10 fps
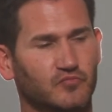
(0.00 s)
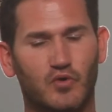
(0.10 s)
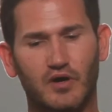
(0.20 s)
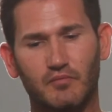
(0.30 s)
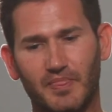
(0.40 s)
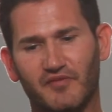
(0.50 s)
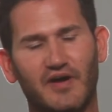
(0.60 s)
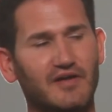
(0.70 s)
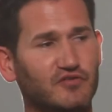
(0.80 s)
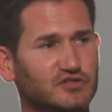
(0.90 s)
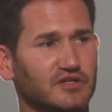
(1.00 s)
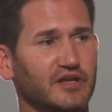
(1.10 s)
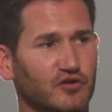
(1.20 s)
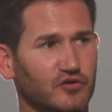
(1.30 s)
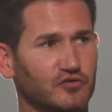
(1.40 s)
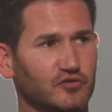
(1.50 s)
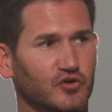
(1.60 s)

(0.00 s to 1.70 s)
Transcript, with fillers: Well, five years later,